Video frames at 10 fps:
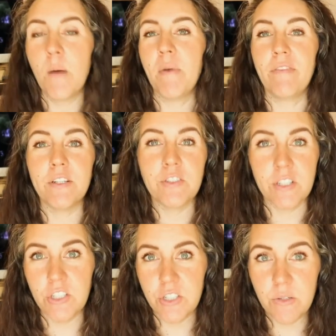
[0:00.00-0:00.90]
My
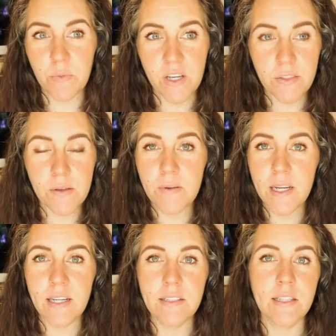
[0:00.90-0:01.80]
frustration with the
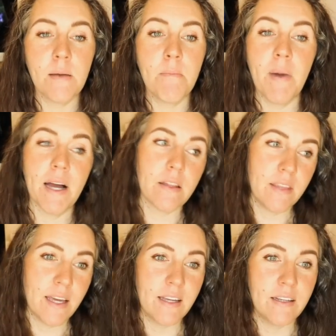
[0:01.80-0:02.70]
rings back
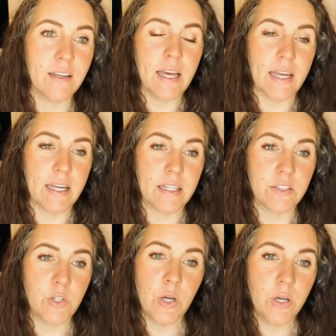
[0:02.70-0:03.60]
then
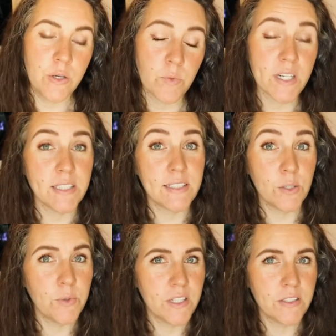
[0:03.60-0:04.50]
and what I
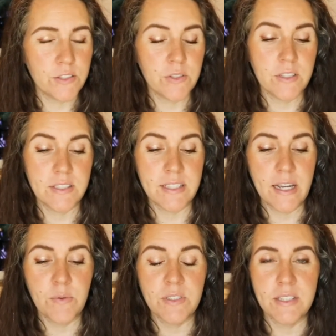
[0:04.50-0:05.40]
still wouldn't do to this
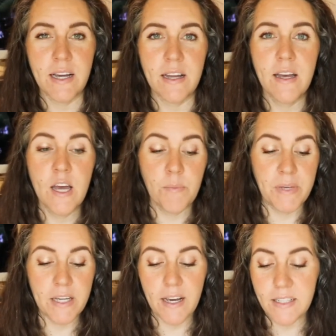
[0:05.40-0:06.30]
day was that
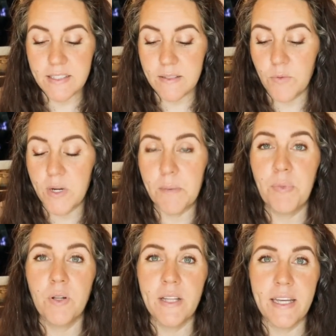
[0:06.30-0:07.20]
because when I
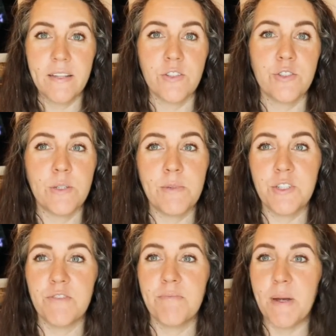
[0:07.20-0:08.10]
plan, there's so
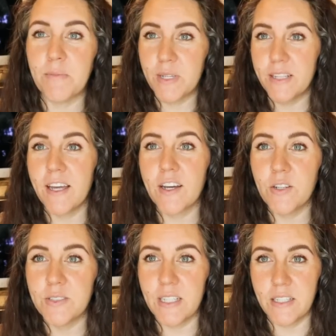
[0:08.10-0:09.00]
much of memory that
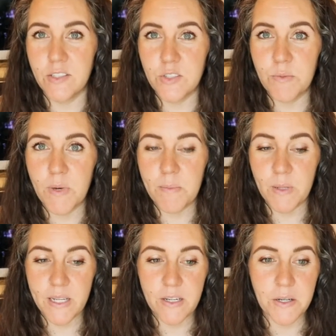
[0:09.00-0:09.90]
goes into my
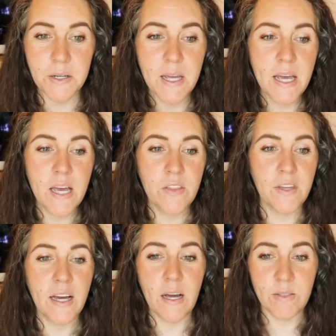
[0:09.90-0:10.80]
planner
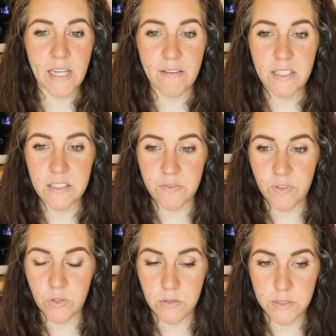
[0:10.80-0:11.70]
that I was having a
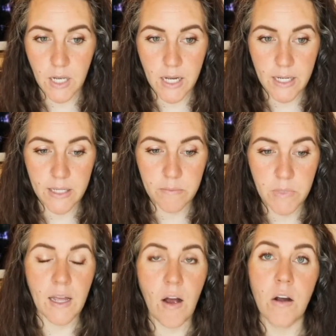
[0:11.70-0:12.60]
difficult time
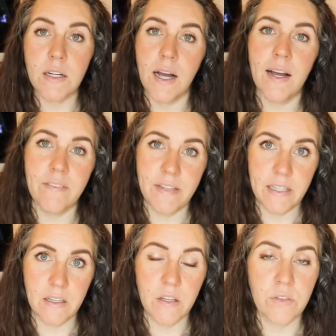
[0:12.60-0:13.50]

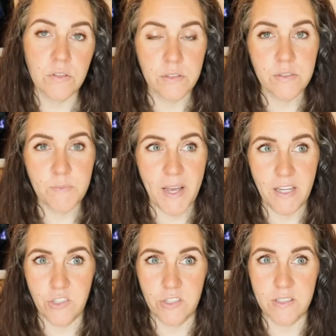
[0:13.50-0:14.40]
archiving the loose
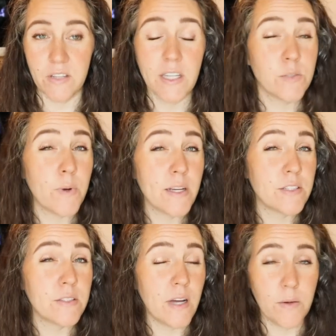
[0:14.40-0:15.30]
pages. And that's why
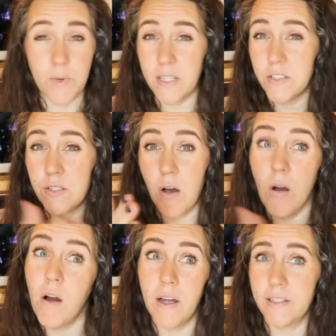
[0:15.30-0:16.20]
I went
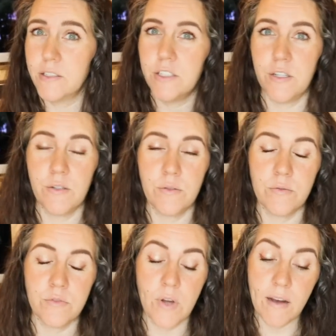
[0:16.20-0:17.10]
on to
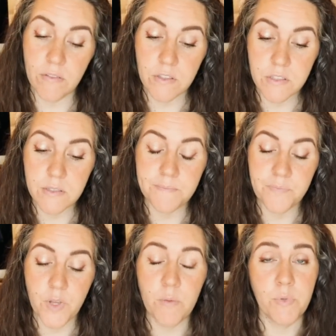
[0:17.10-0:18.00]
Traveler's
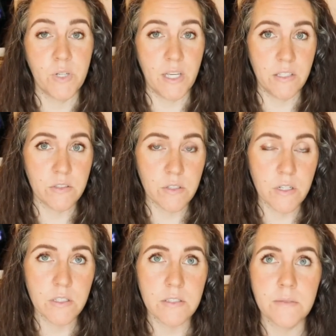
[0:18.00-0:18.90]
notebook
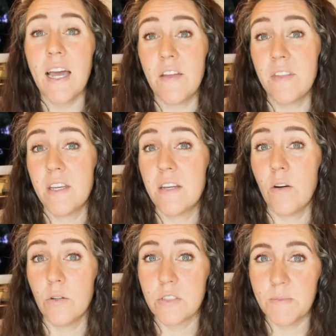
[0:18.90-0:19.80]
inserts. And then
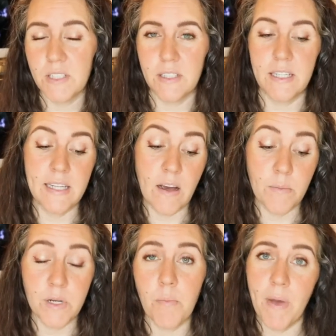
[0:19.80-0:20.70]
ultimately now I'm
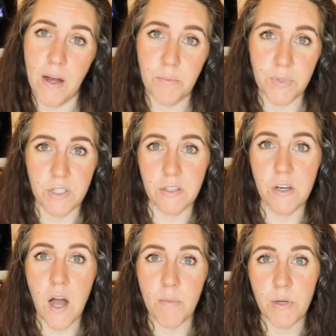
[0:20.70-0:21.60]
in a bound book, the
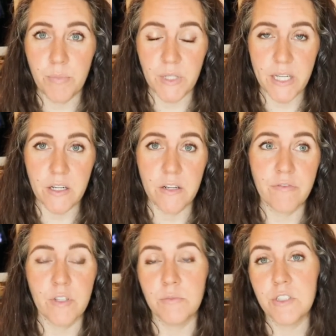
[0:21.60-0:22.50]
Common Planner
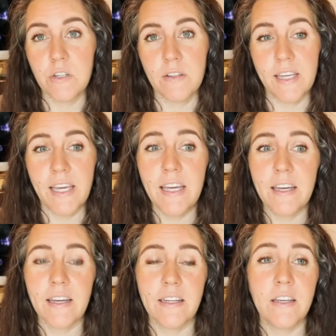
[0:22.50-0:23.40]
from Sterling
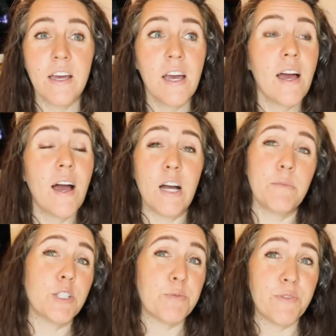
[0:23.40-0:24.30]
Ink. And I
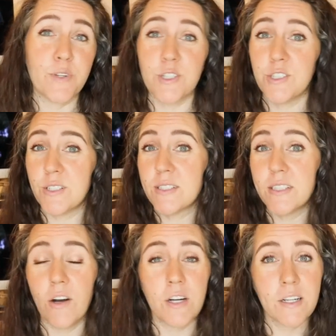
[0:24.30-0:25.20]
much prefer just
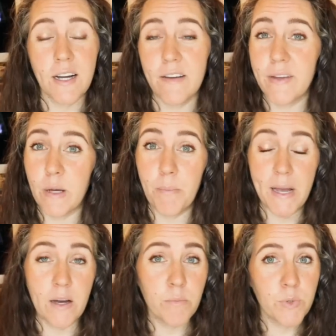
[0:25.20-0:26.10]
archiving a
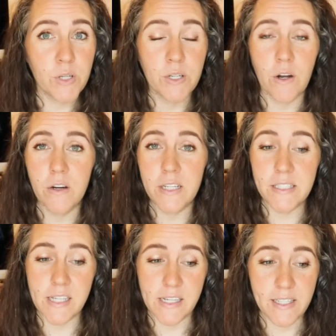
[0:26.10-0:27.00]
bound book already
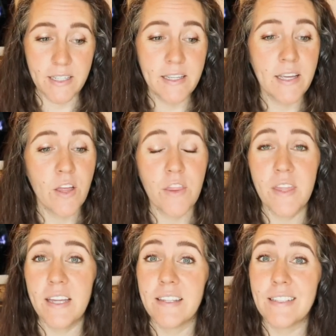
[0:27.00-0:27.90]
done
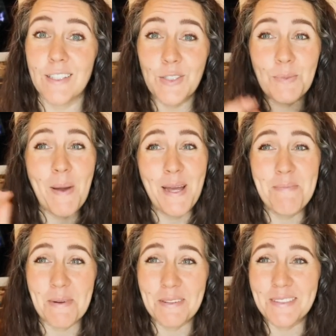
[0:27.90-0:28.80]
than these little
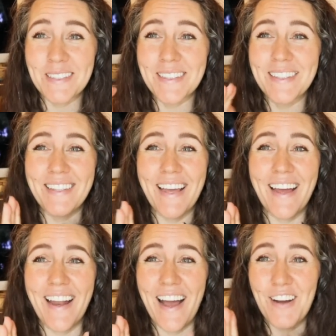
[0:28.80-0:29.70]
papers
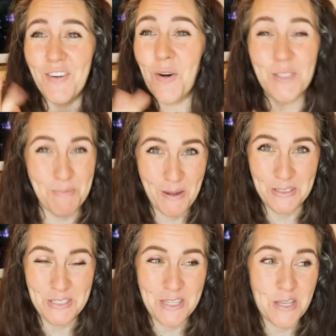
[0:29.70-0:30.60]
that have holes
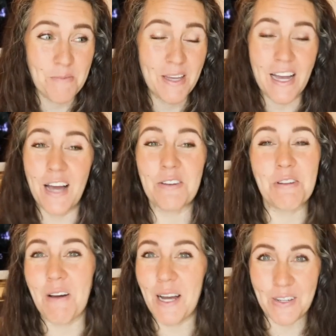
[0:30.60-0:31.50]
punched in them. Like I don't
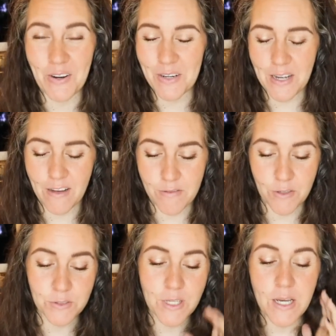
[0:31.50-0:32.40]
know how to archive
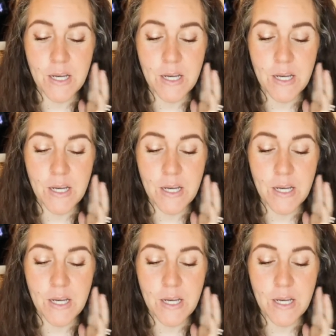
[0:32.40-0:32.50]
those.